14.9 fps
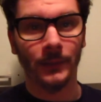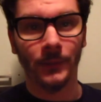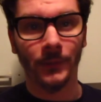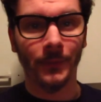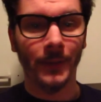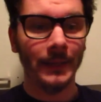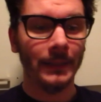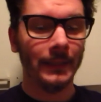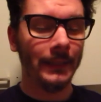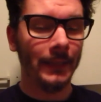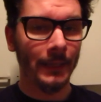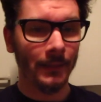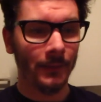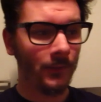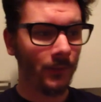to find a
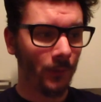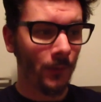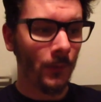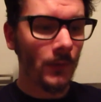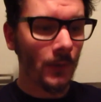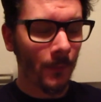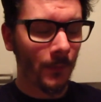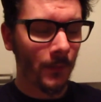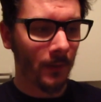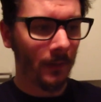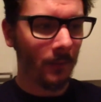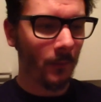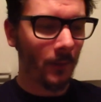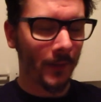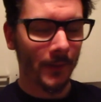date to do
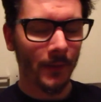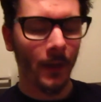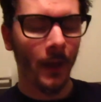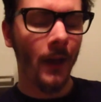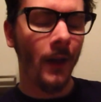something with,